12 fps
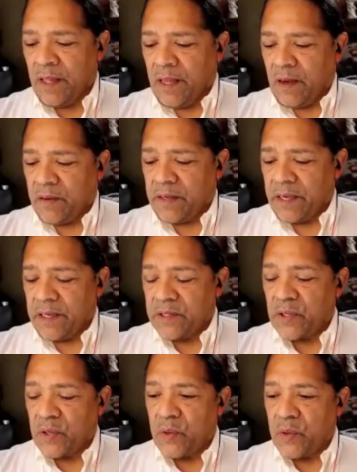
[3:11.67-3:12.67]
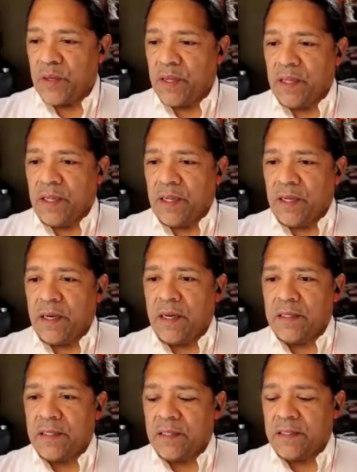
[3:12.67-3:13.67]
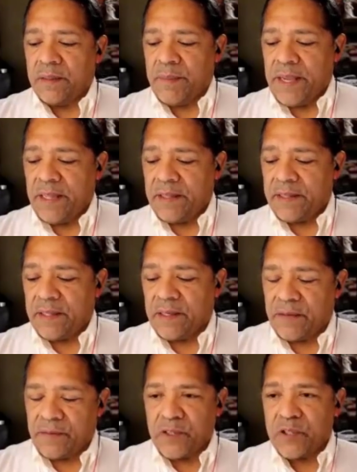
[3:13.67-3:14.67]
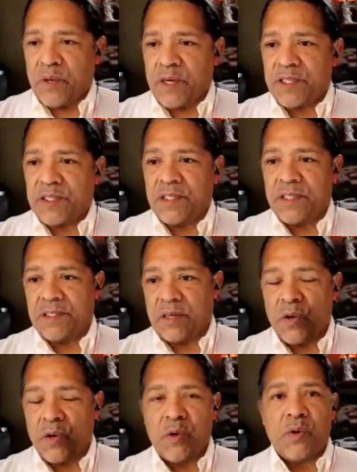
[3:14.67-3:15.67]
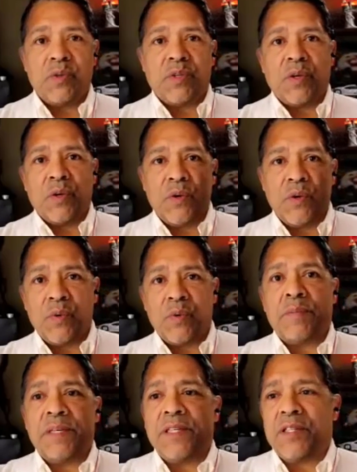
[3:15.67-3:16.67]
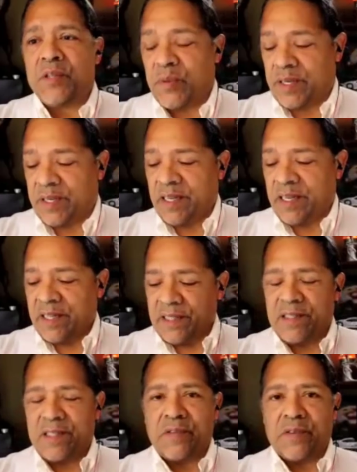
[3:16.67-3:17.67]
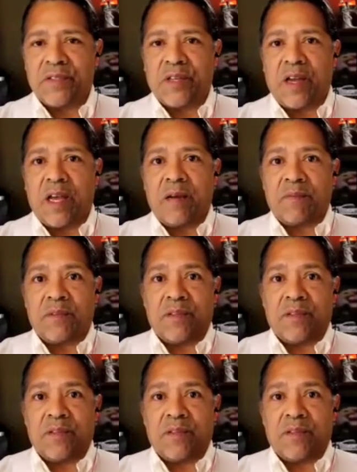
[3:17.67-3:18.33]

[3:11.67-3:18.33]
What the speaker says: Okay, so the first question is who would be doing the silver psyop?